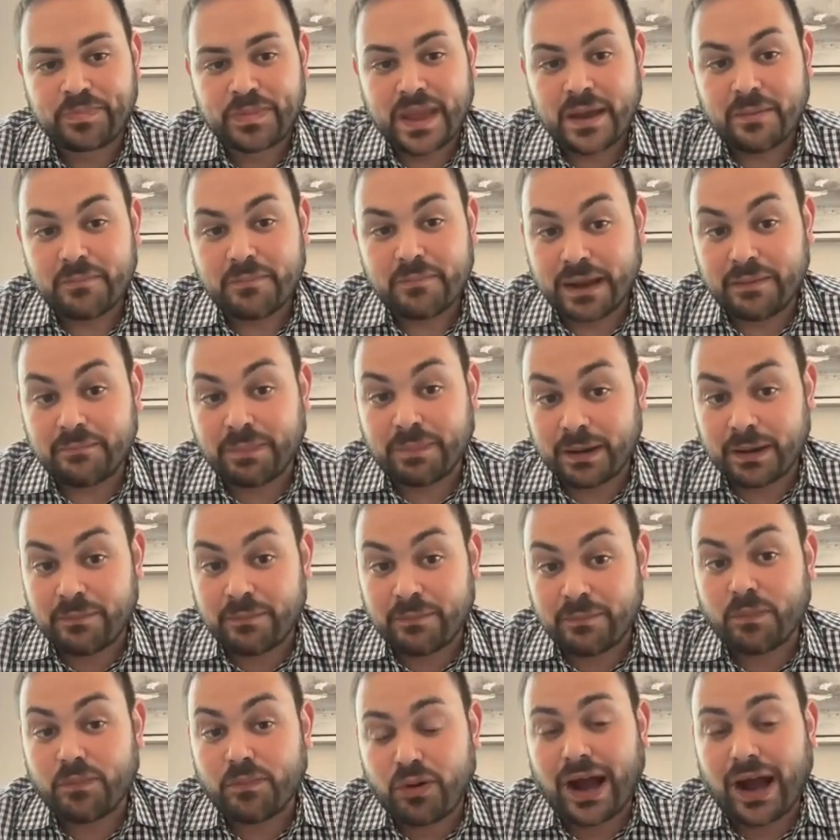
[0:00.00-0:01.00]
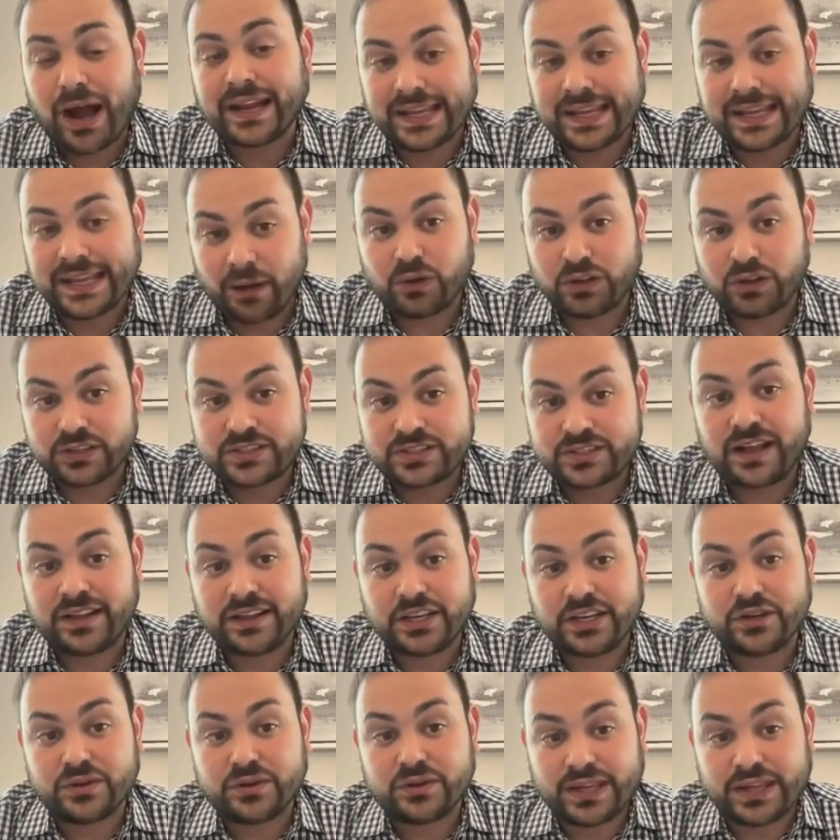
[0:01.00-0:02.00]
But more broadly, I will tell
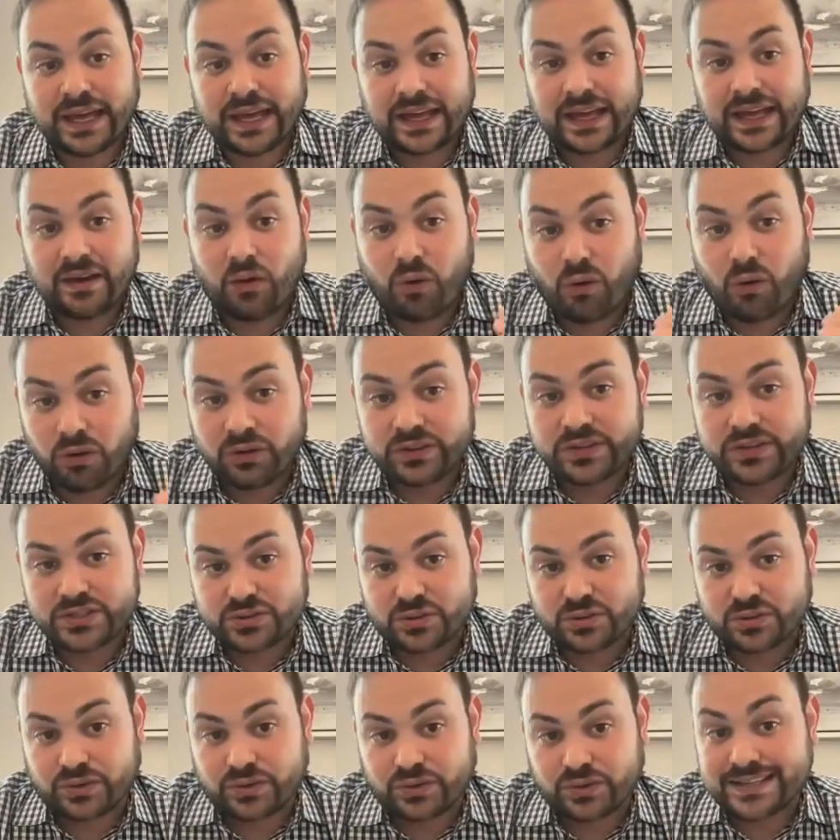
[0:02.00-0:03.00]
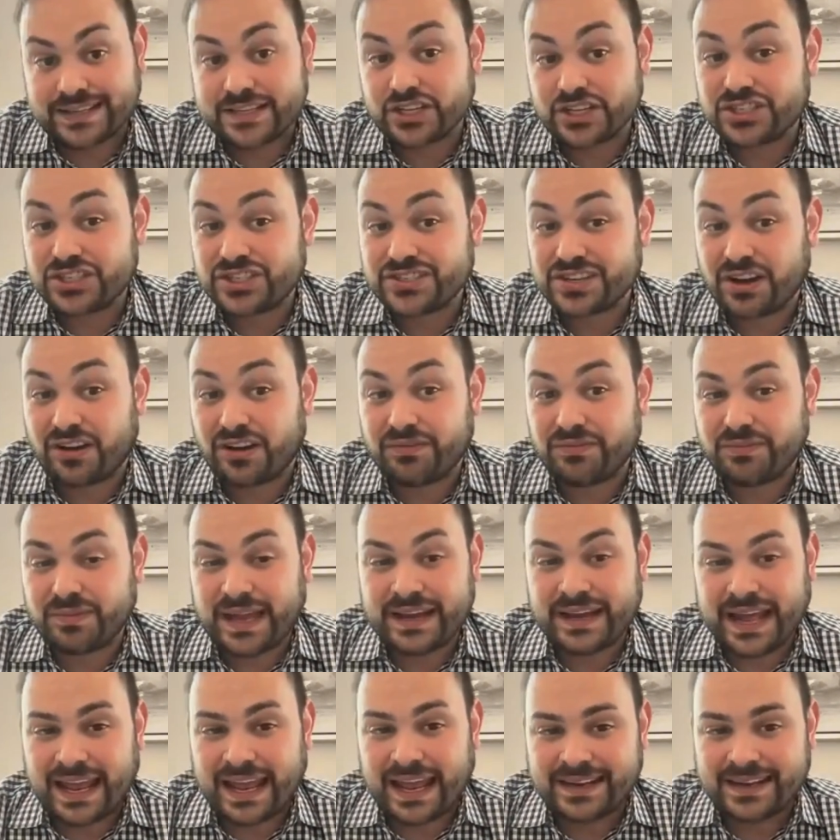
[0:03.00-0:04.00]
you that all these organizations are,
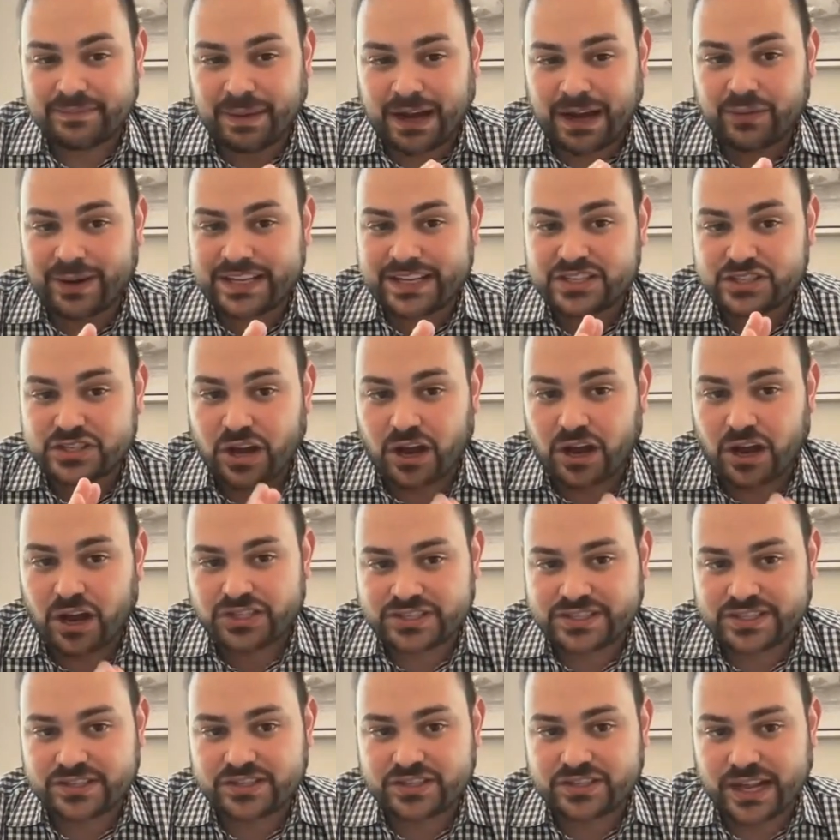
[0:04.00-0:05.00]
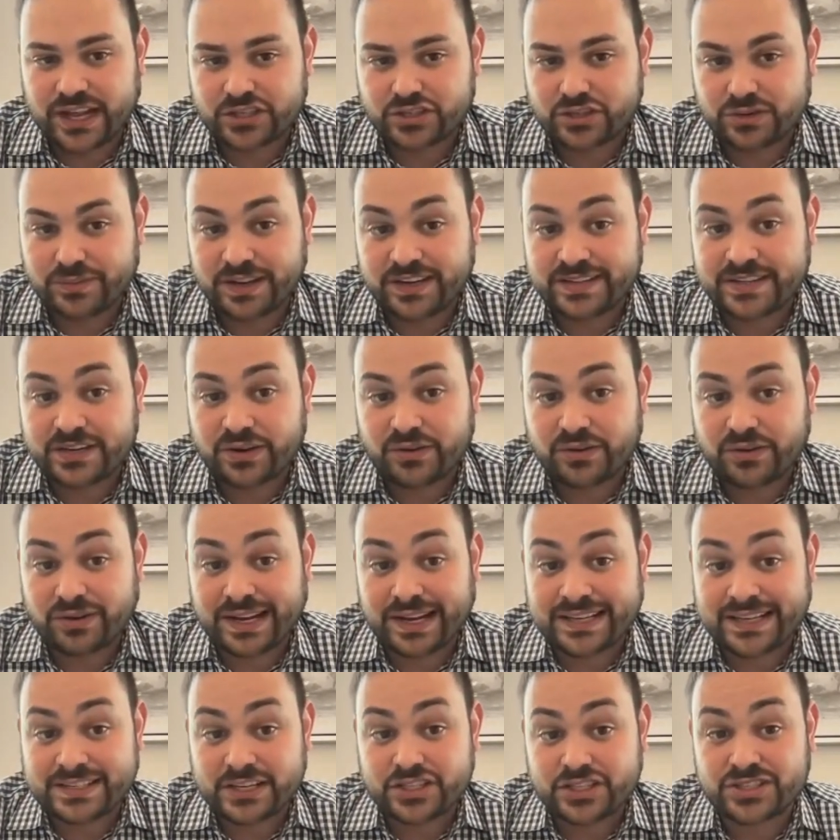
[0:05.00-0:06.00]
and by the way, it's not just international humanitarian
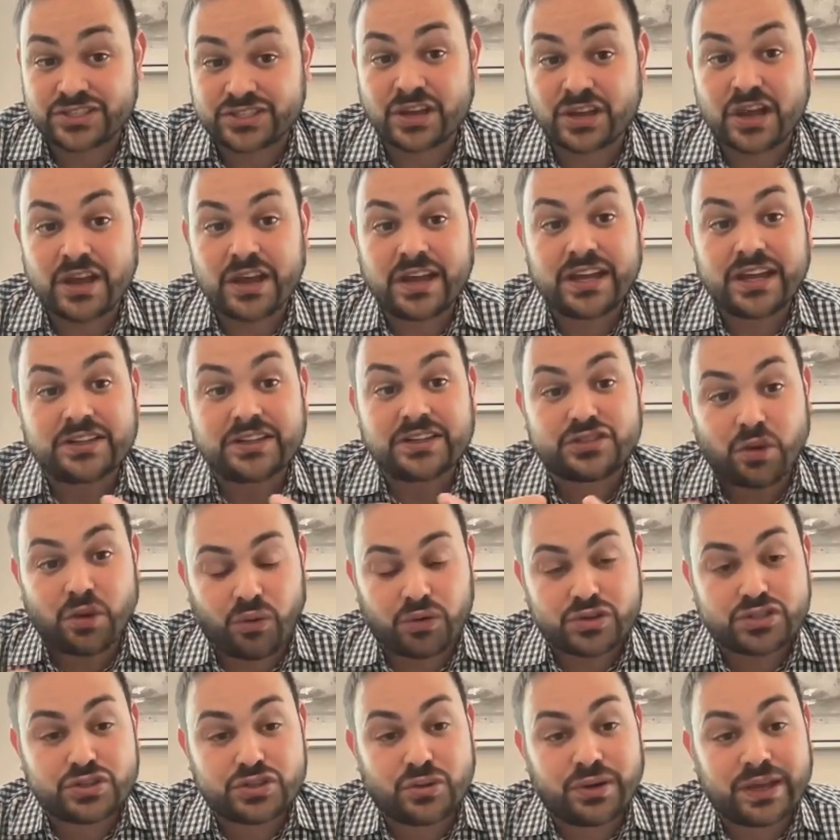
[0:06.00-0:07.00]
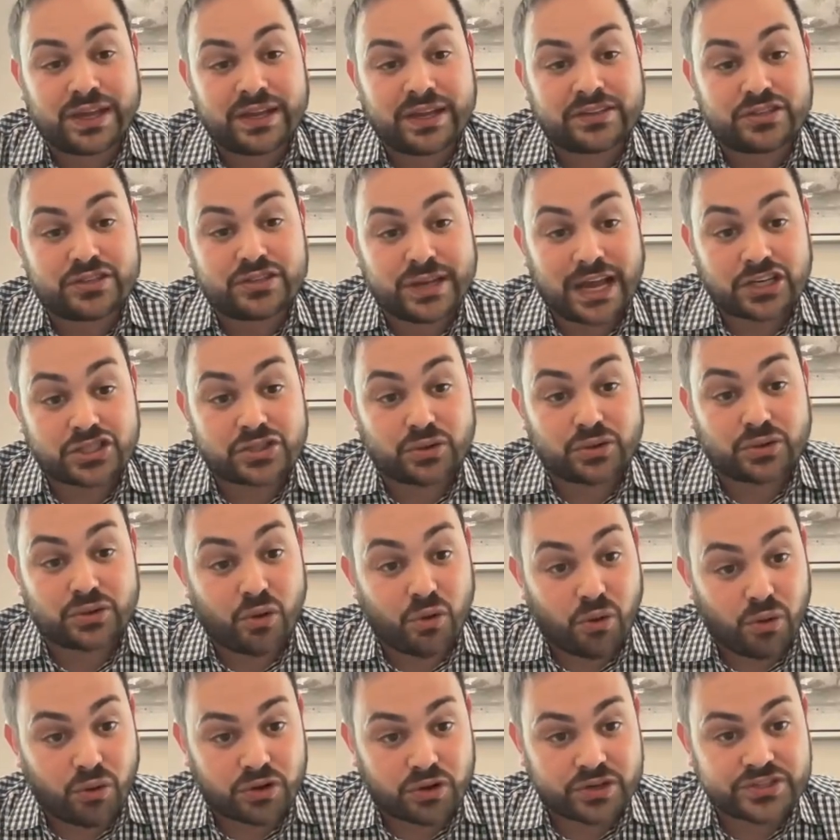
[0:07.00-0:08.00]
organizations, it's also international
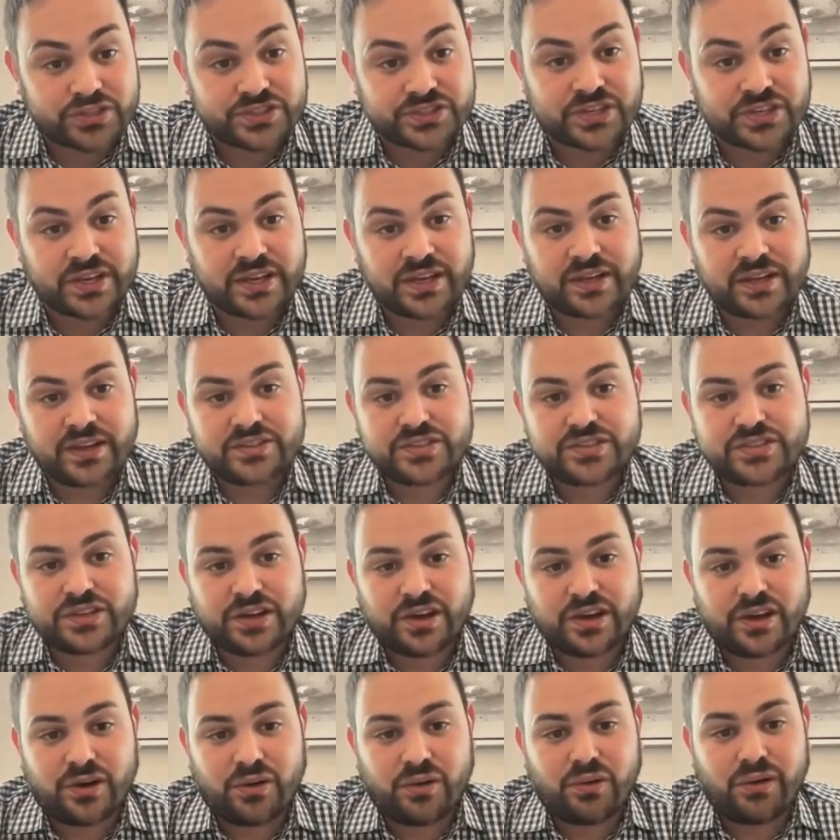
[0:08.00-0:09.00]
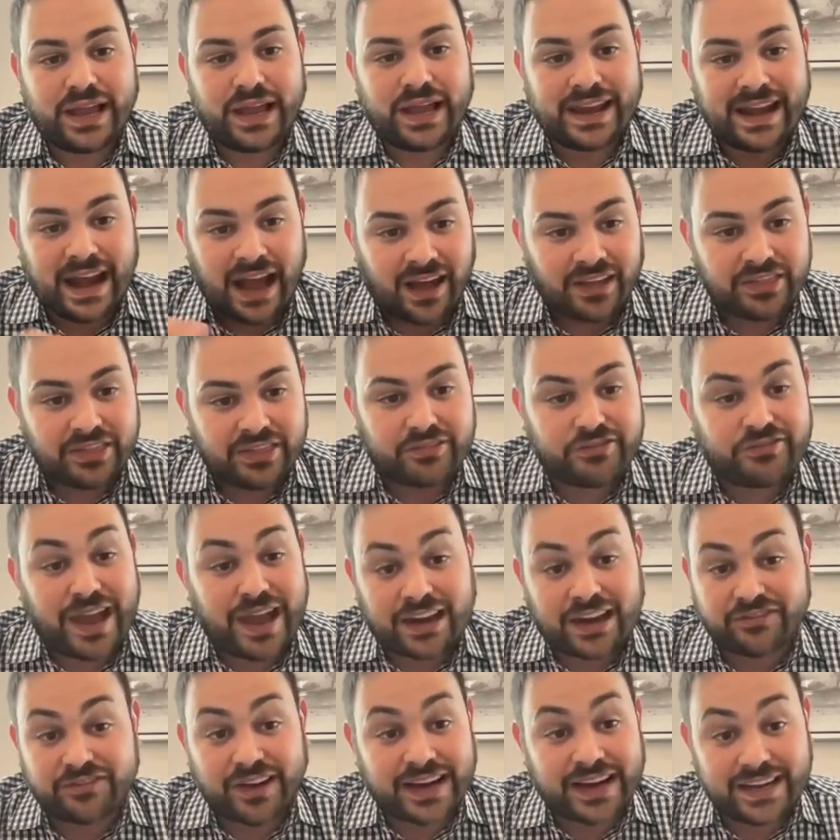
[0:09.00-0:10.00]
courts, so, and other
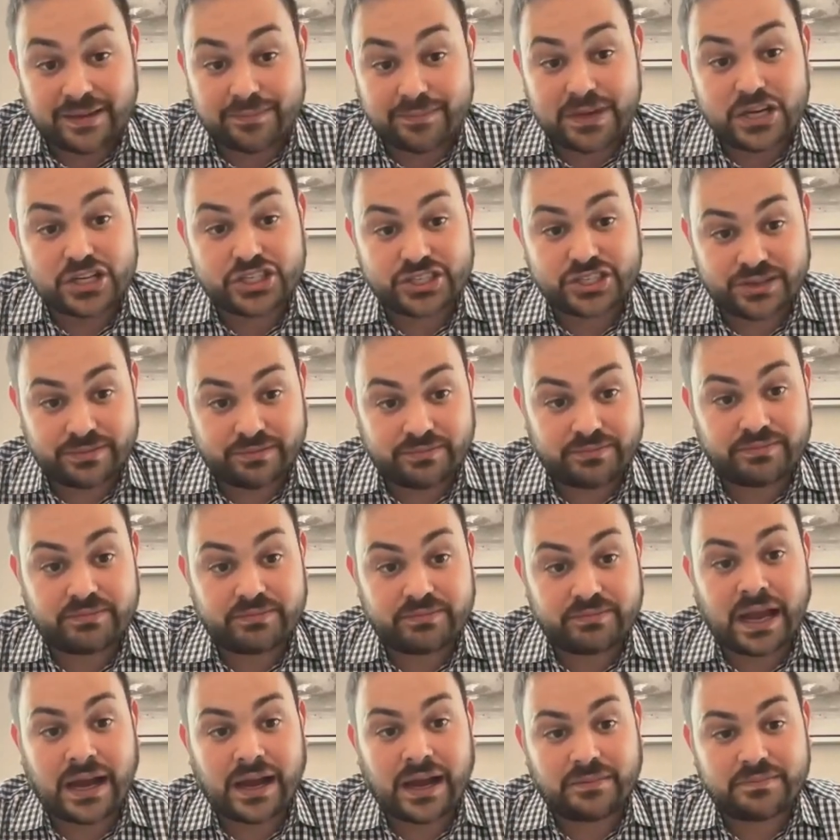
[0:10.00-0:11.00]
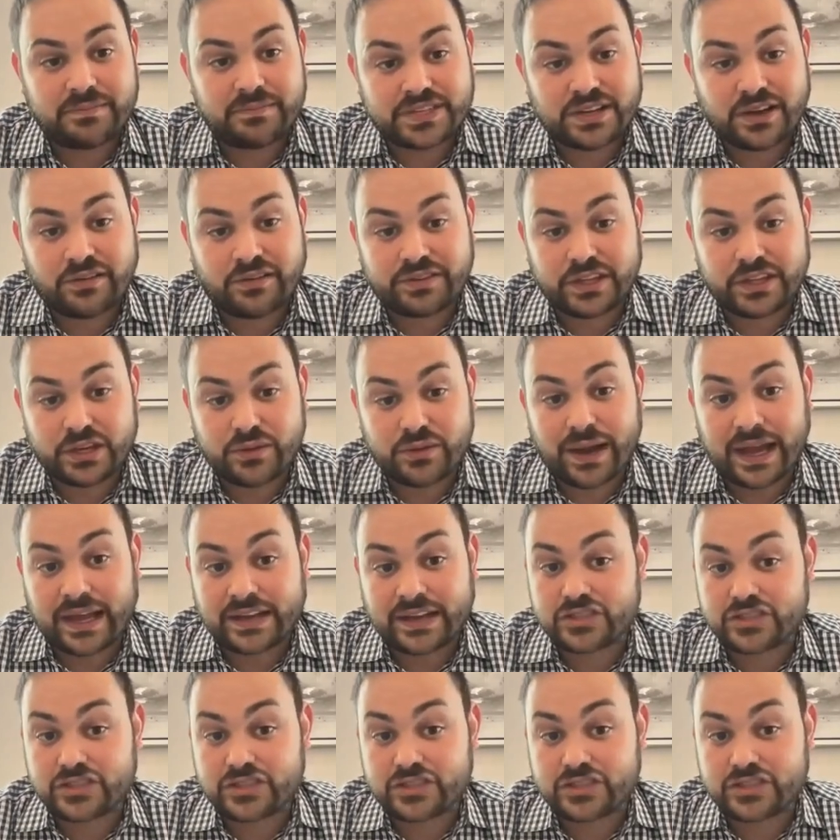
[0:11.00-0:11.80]
fact-finding mission of the UN.